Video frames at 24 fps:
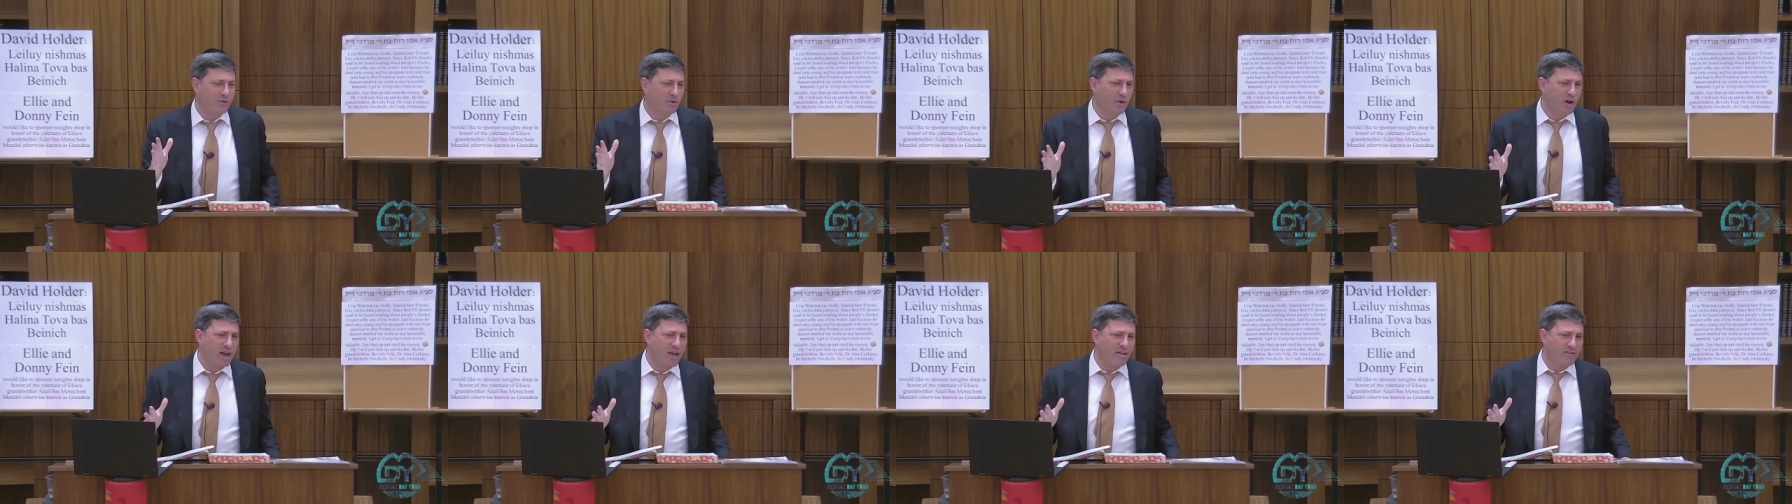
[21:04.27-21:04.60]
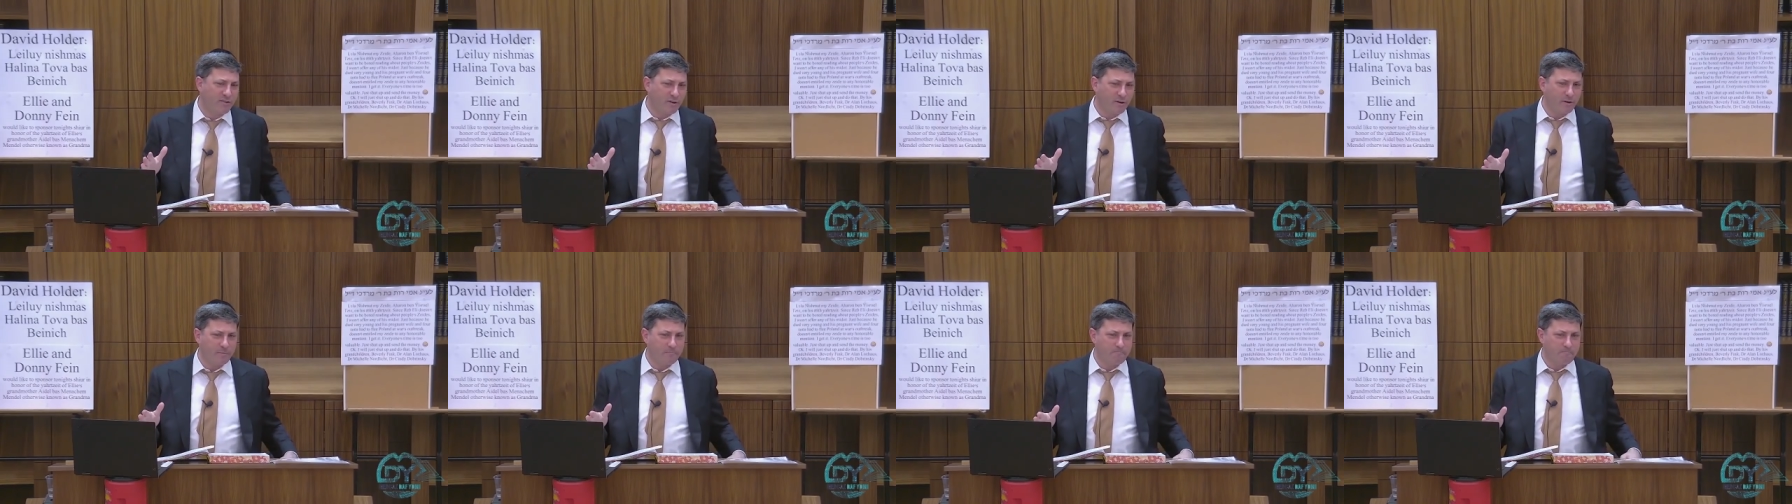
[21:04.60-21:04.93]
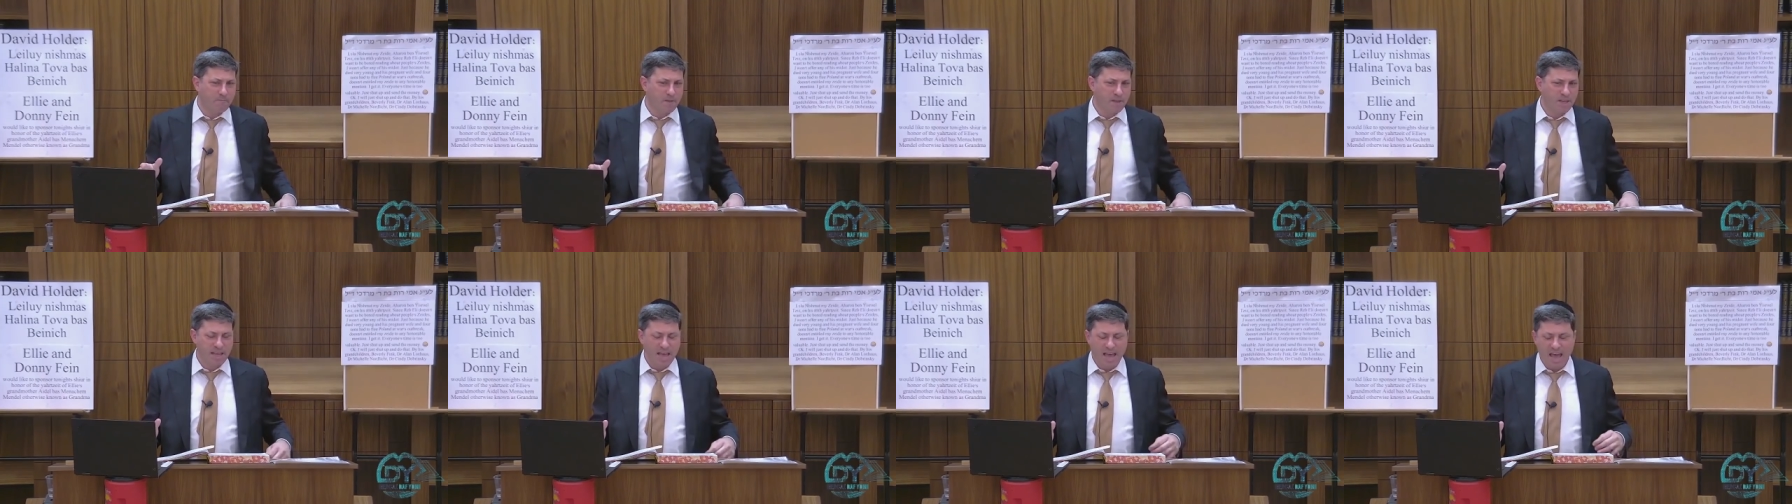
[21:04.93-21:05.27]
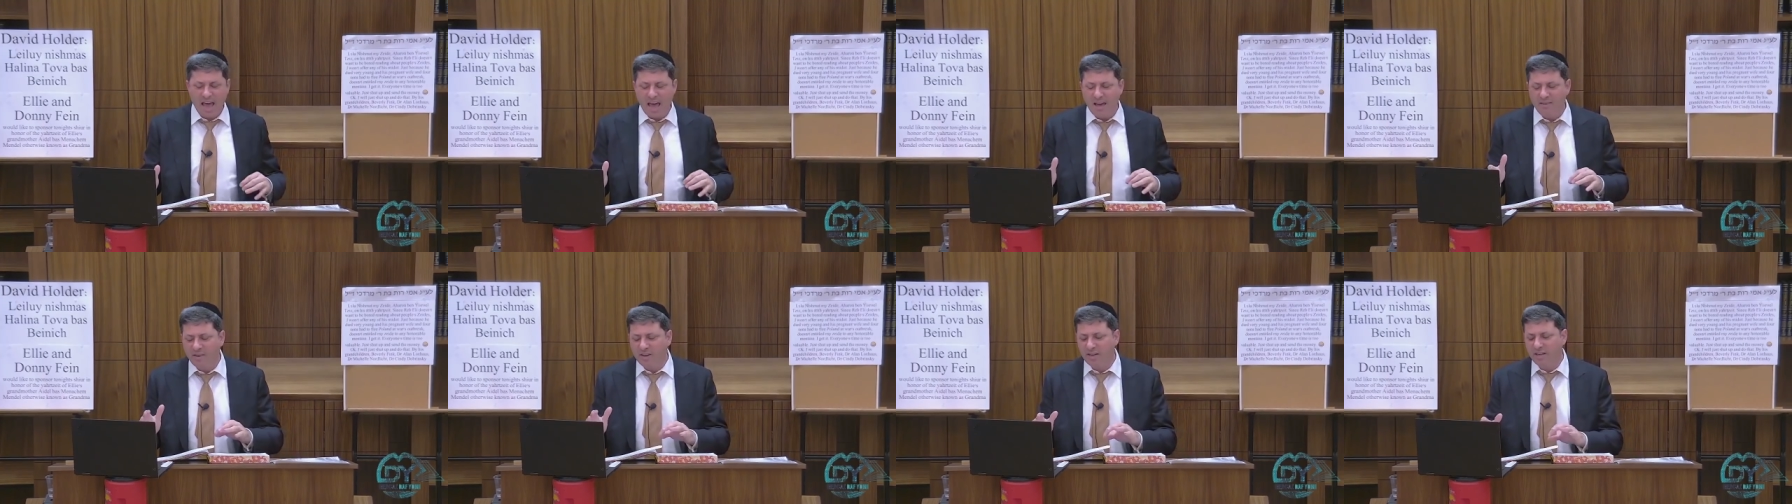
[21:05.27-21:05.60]
forever. You
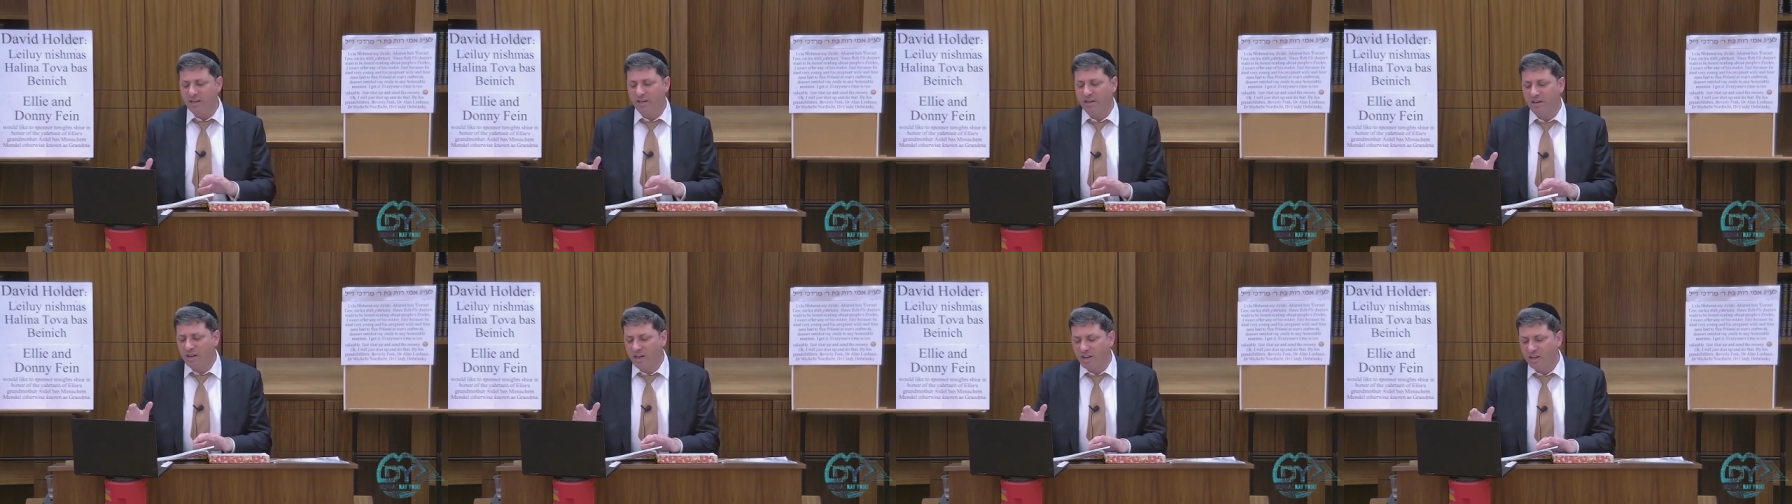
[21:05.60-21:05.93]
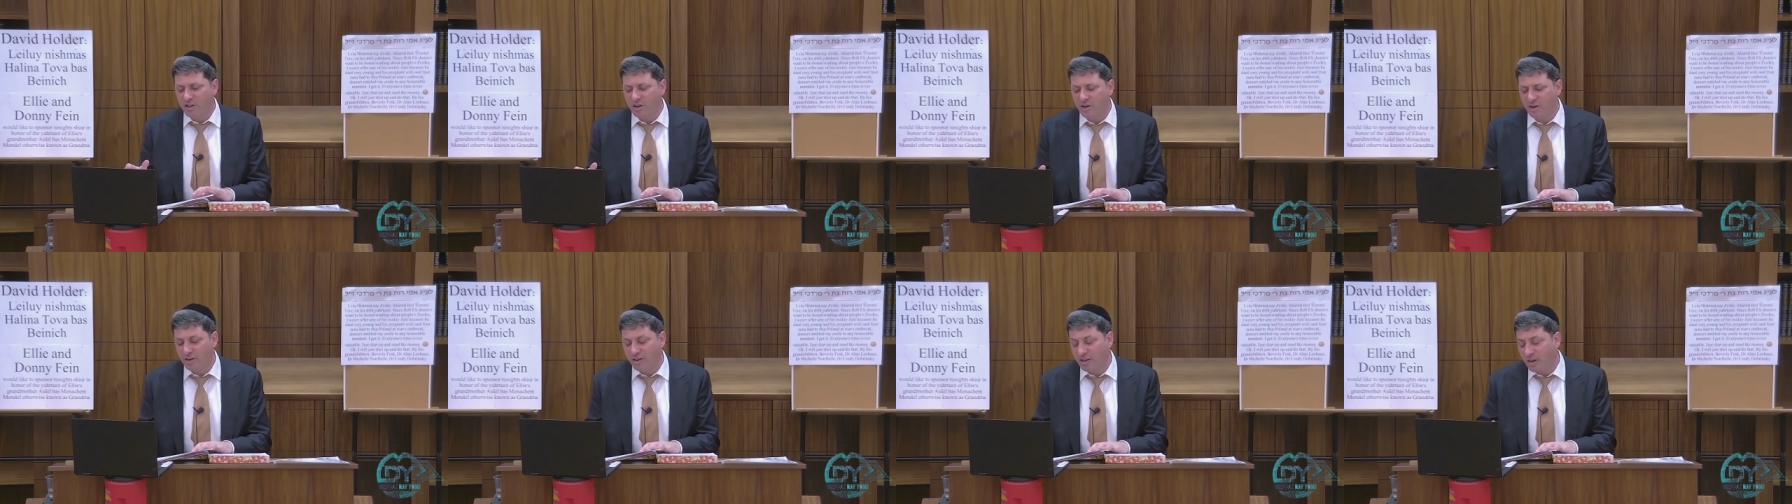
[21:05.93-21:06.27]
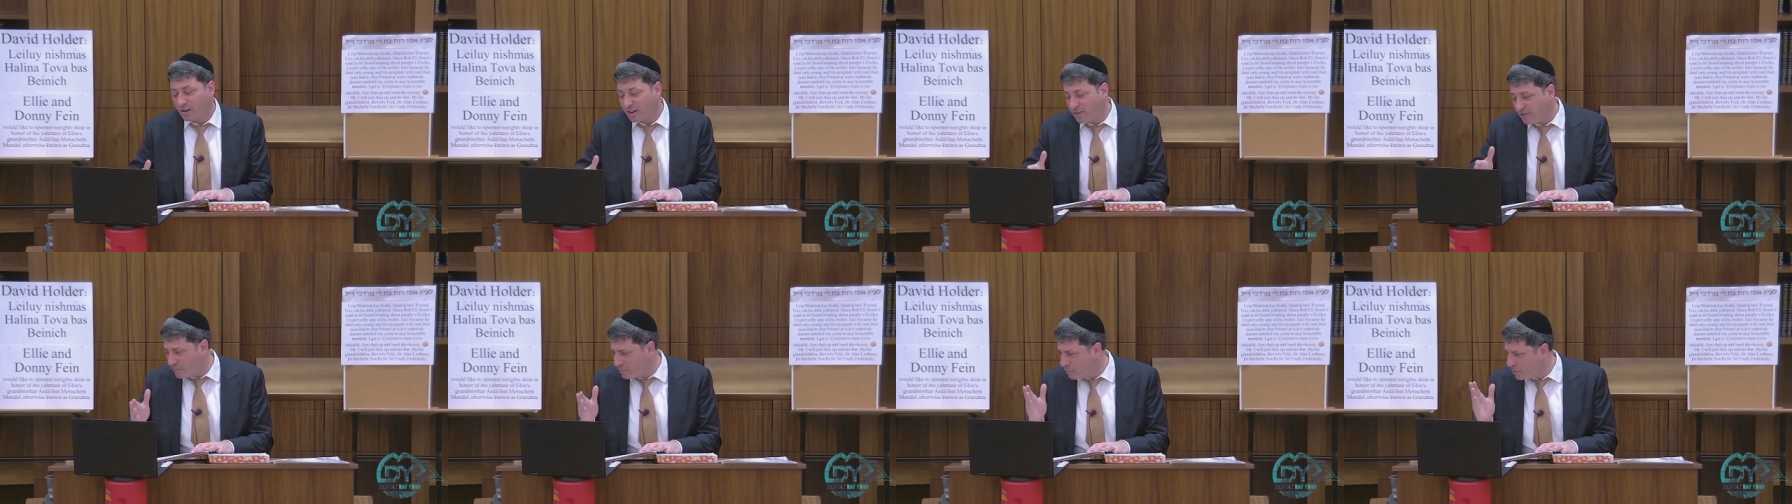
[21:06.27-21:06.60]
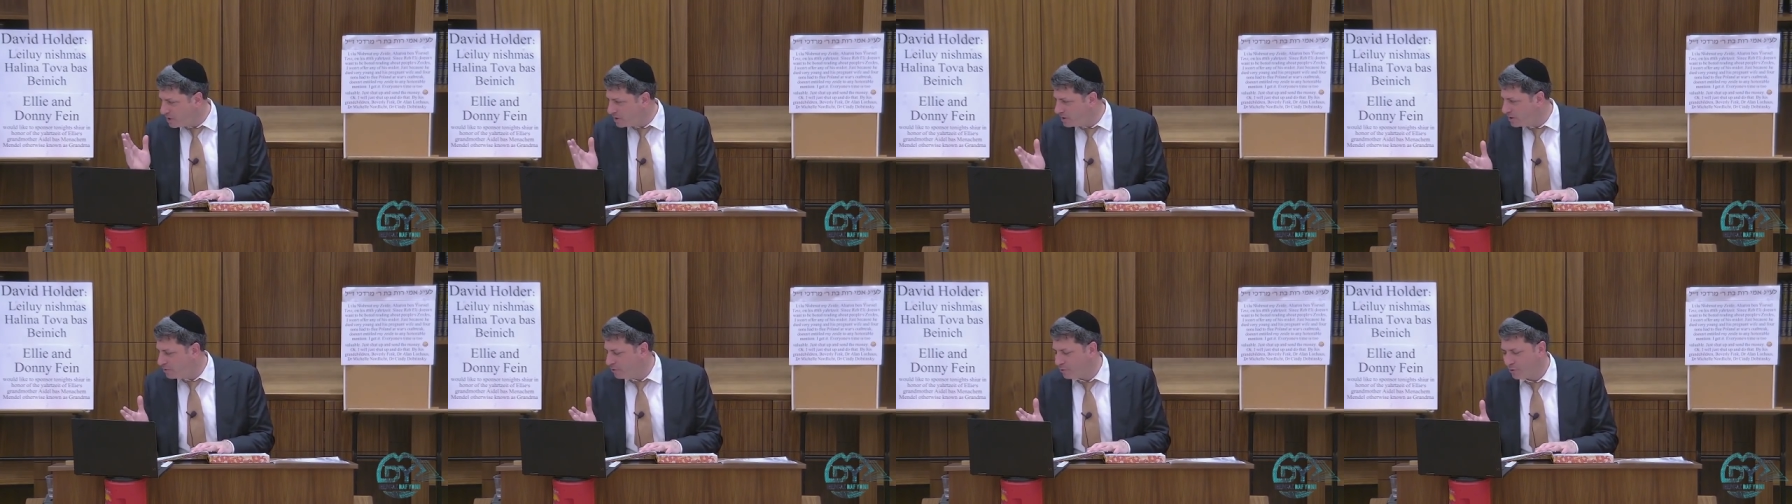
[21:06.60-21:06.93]
have it in your, in your, you don't even
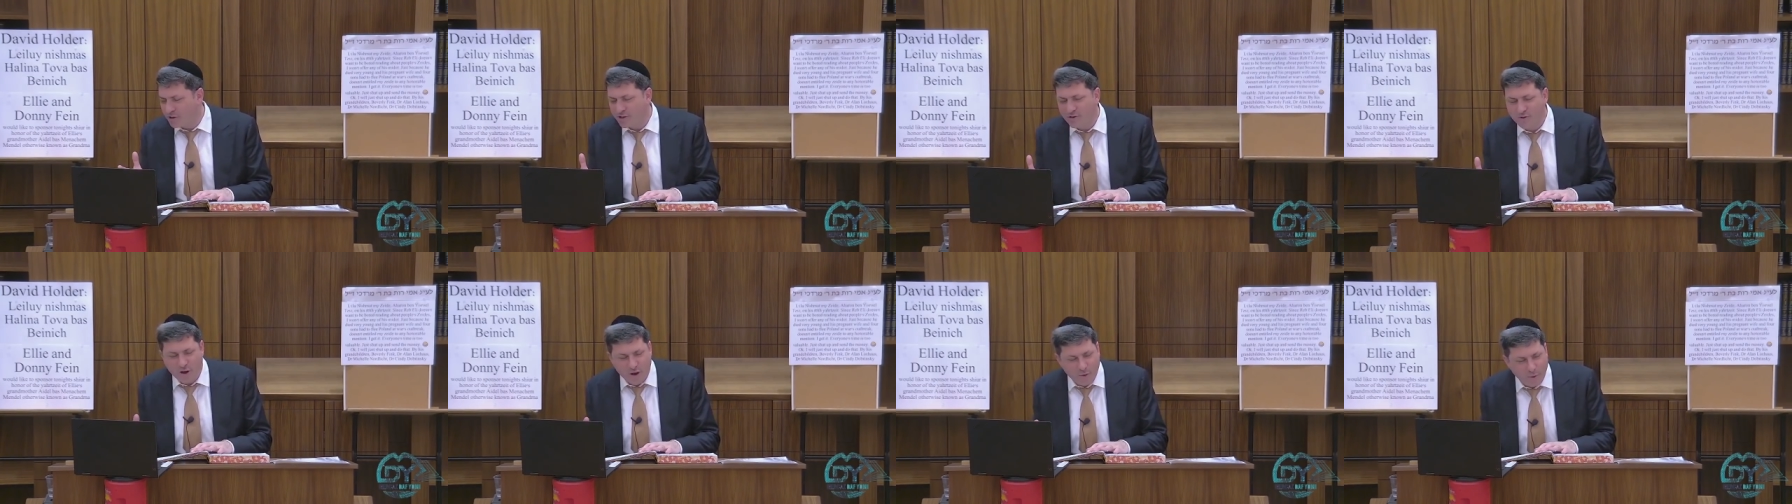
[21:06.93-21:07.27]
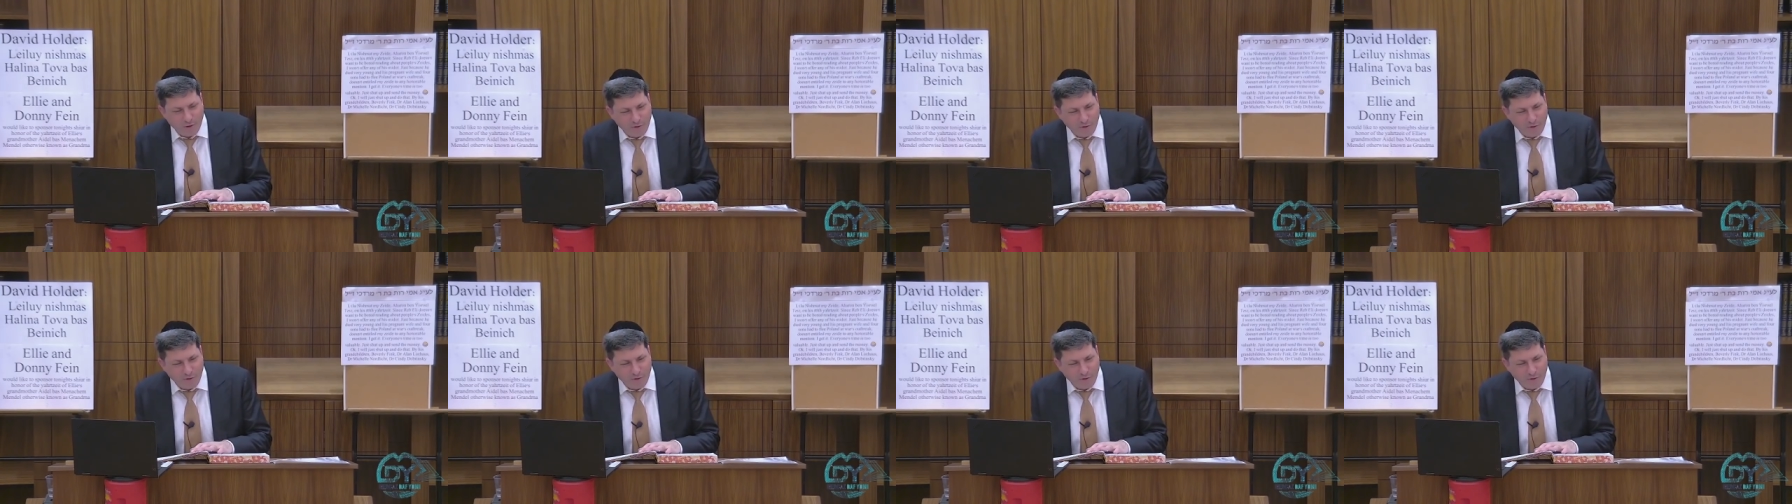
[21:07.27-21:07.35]
put it in your refrigerator.